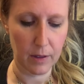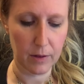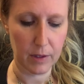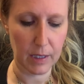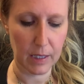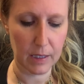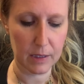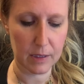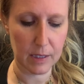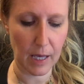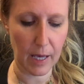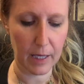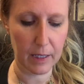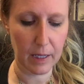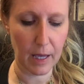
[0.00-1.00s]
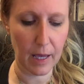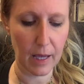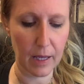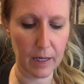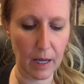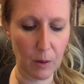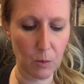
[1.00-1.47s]
the inside.
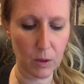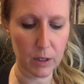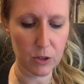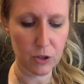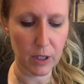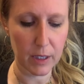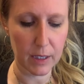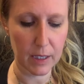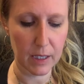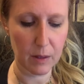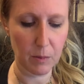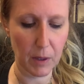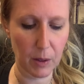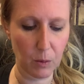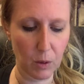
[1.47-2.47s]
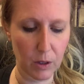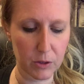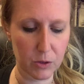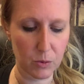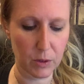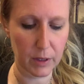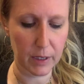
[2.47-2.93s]
And I want to try to keep my
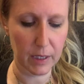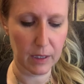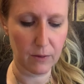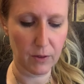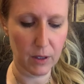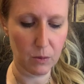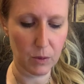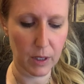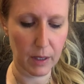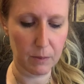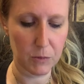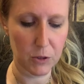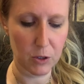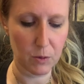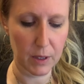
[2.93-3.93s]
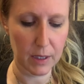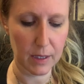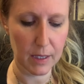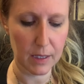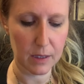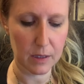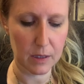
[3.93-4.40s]
walls really even when I'm doing
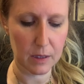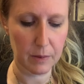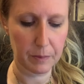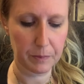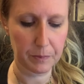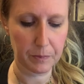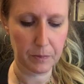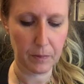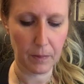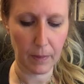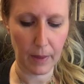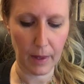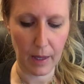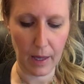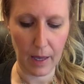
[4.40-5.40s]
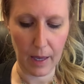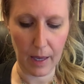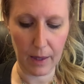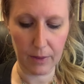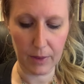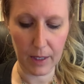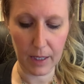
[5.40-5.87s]
this.
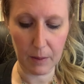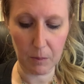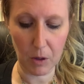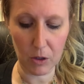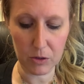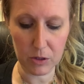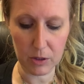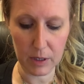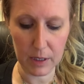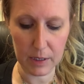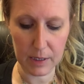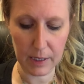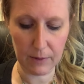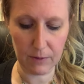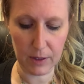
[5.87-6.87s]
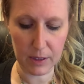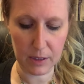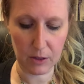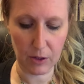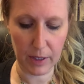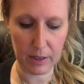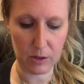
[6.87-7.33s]
And then I'm also going to save this
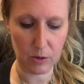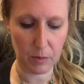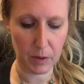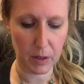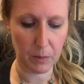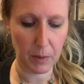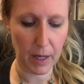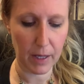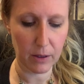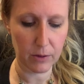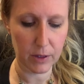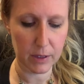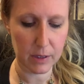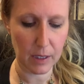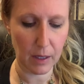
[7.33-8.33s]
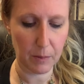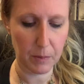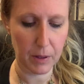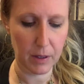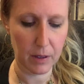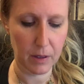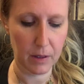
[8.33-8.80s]
clay. So I'm going to pile this up
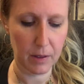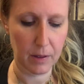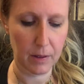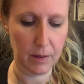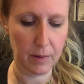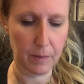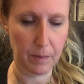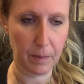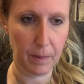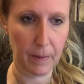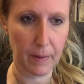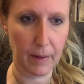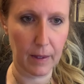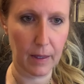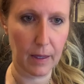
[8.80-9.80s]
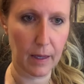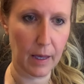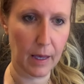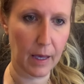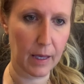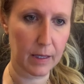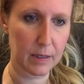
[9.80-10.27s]

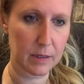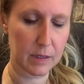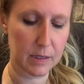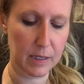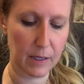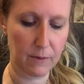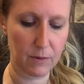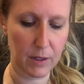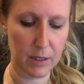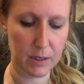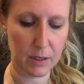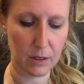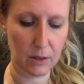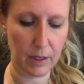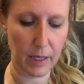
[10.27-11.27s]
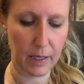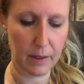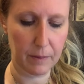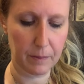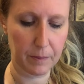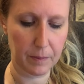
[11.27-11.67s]
and save this clay.